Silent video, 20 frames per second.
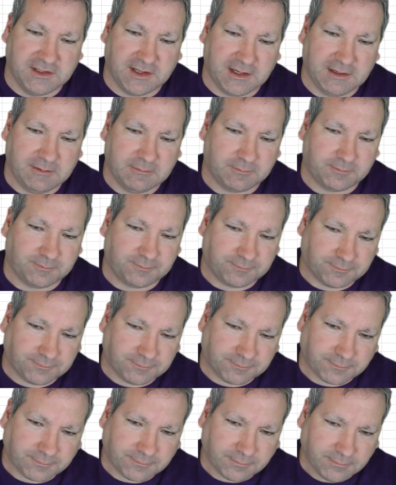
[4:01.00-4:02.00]
Day.
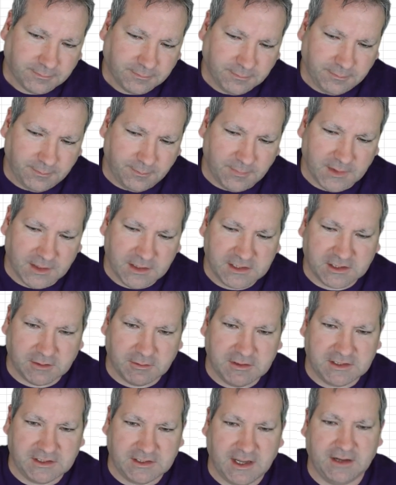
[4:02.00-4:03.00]
So
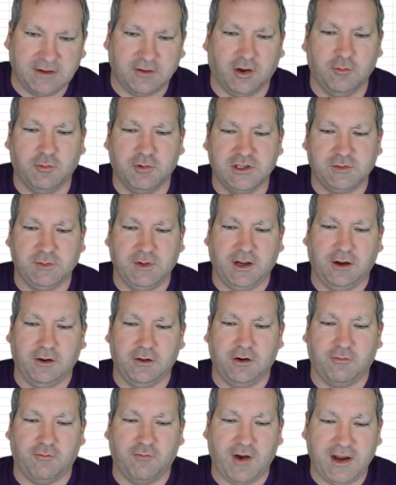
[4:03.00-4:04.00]
instead, I want to
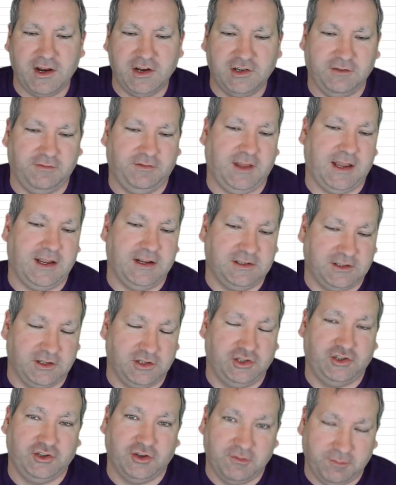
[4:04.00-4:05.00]
include a range of dates
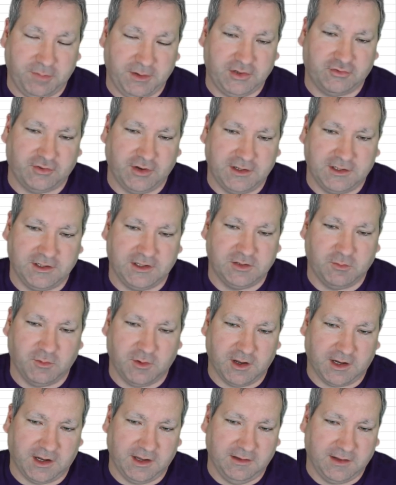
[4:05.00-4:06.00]
that shouldn't be treated as
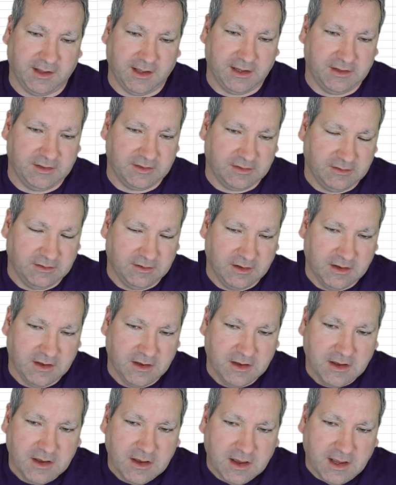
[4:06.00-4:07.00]
working days.
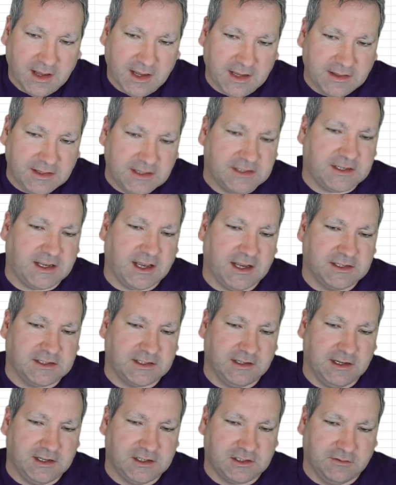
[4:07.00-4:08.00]
In this case,
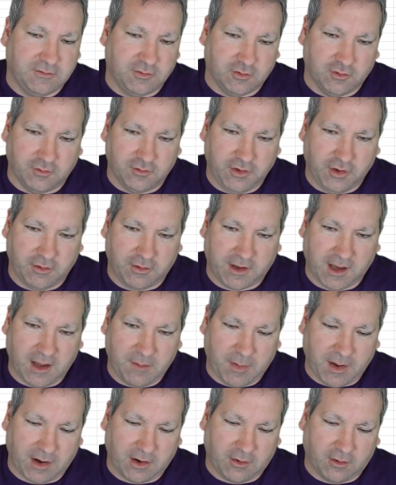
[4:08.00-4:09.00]
a list of all
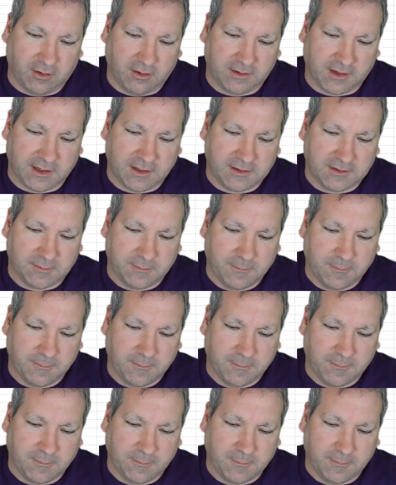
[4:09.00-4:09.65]
UK bank holidays.